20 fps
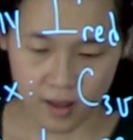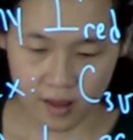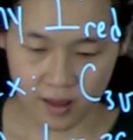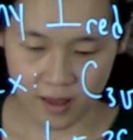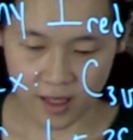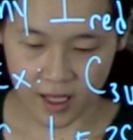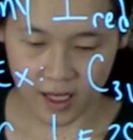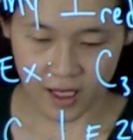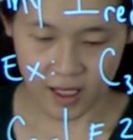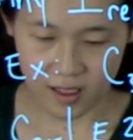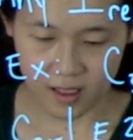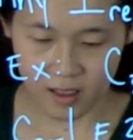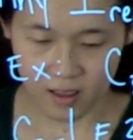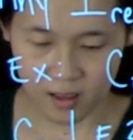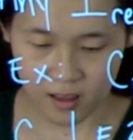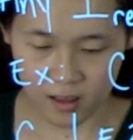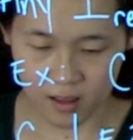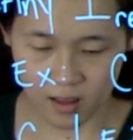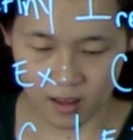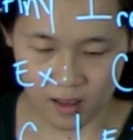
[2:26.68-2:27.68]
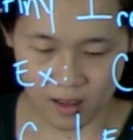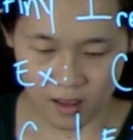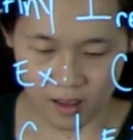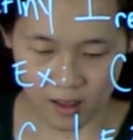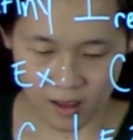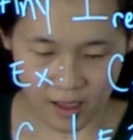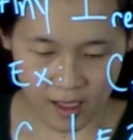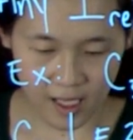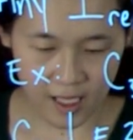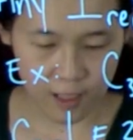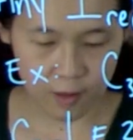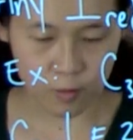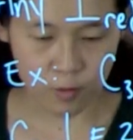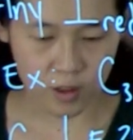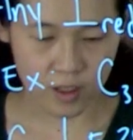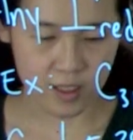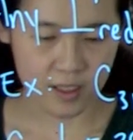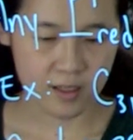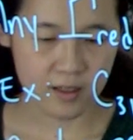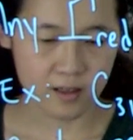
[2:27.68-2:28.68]
that
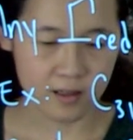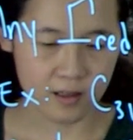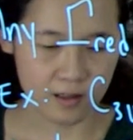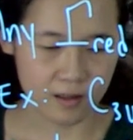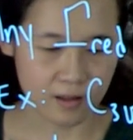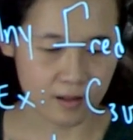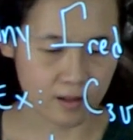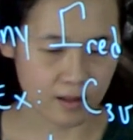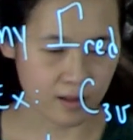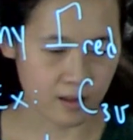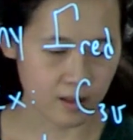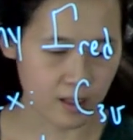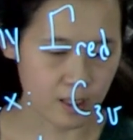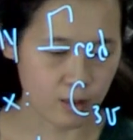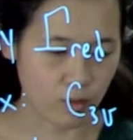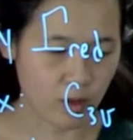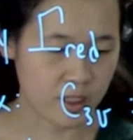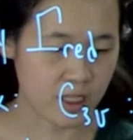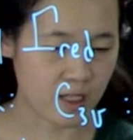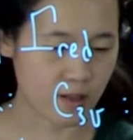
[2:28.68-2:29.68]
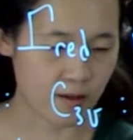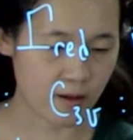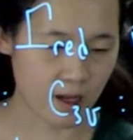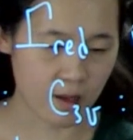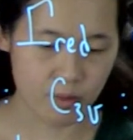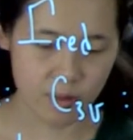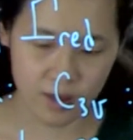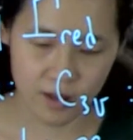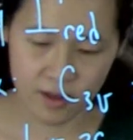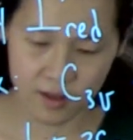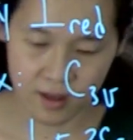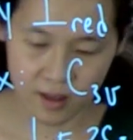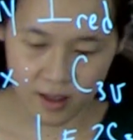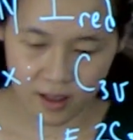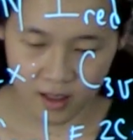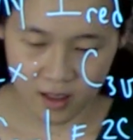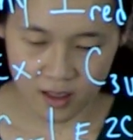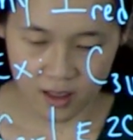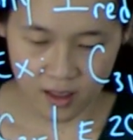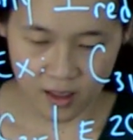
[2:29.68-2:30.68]
A1 is one irrep,
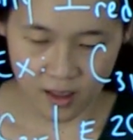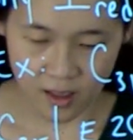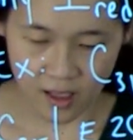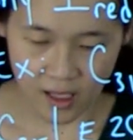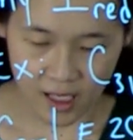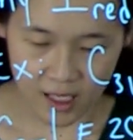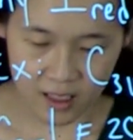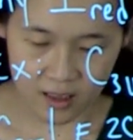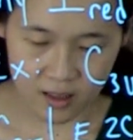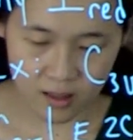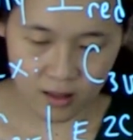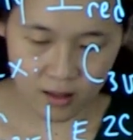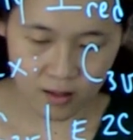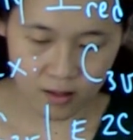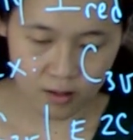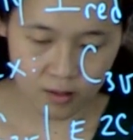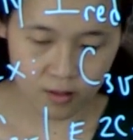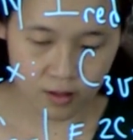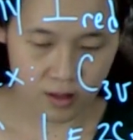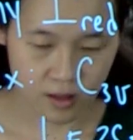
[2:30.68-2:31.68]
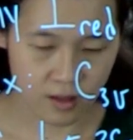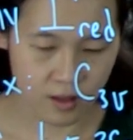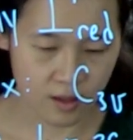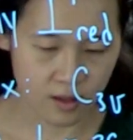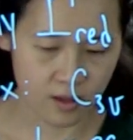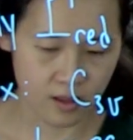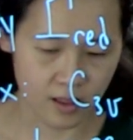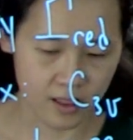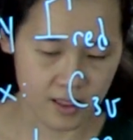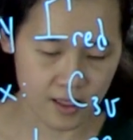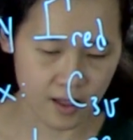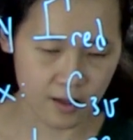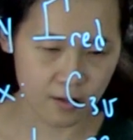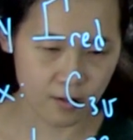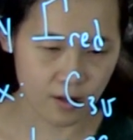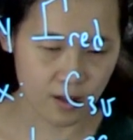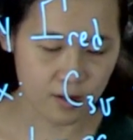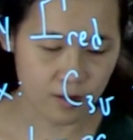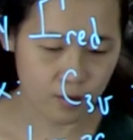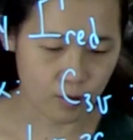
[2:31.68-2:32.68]
A2 is another
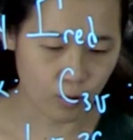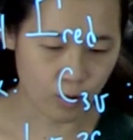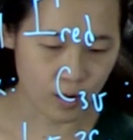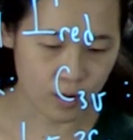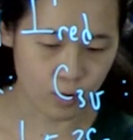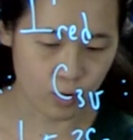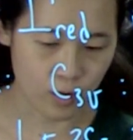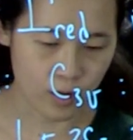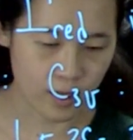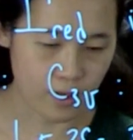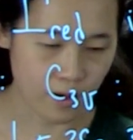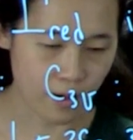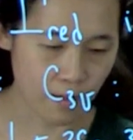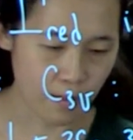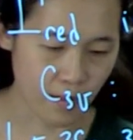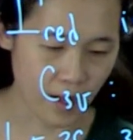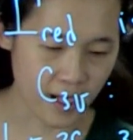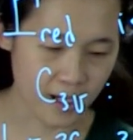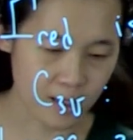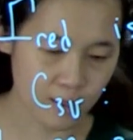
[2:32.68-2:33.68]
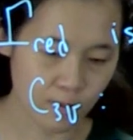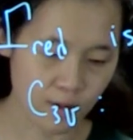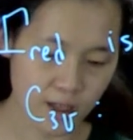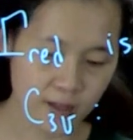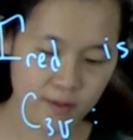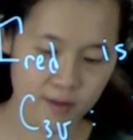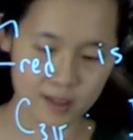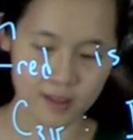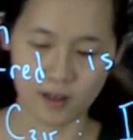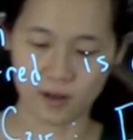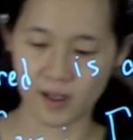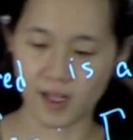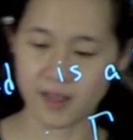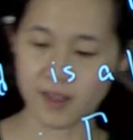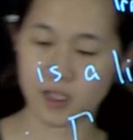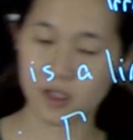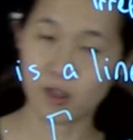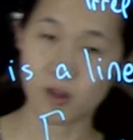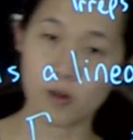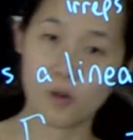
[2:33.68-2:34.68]
one, 1, 1, minus 1. So again,
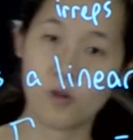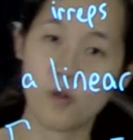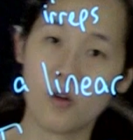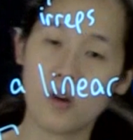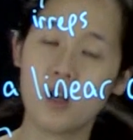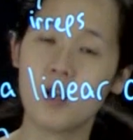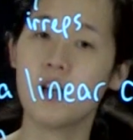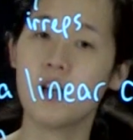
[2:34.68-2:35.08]
the 2